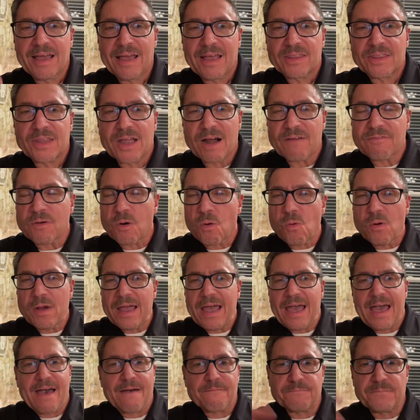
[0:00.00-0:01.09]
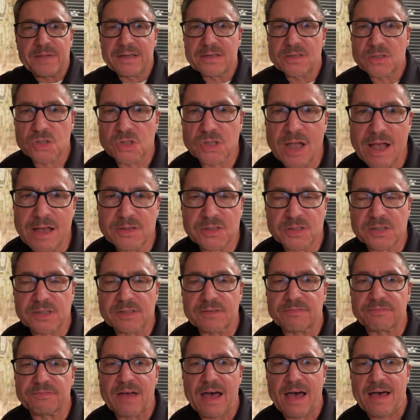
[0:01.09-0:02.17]
therefore we have been
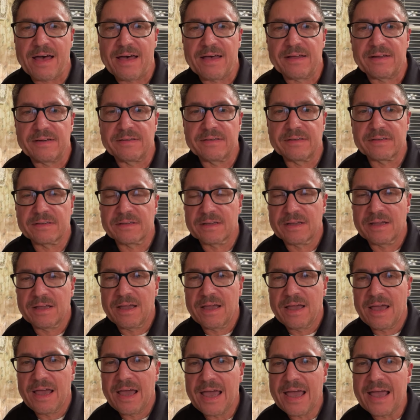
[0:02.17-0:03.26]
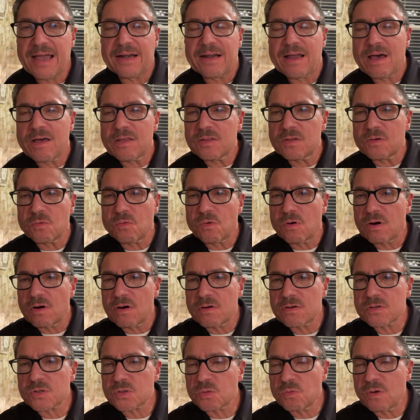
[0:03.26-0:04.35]
justified. In other
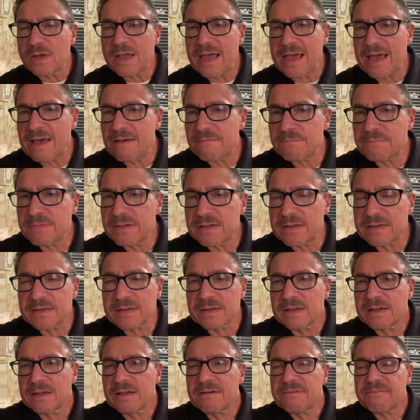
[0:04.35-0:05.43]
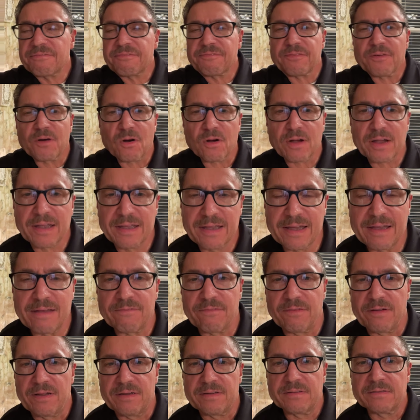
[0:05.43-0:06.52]
words, we have been
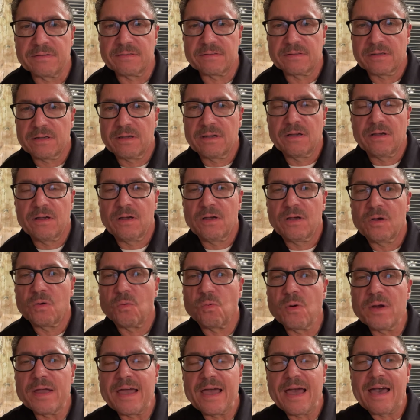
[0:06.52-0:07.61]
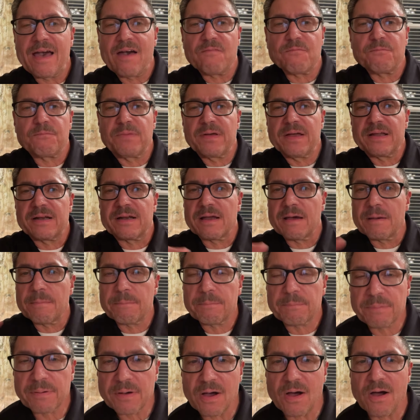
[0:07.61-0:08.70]
forgiven, we have been
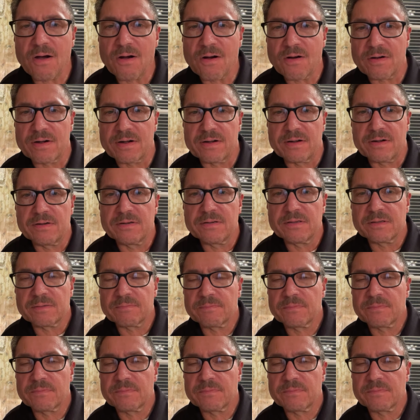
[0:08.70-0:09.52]
pardoned,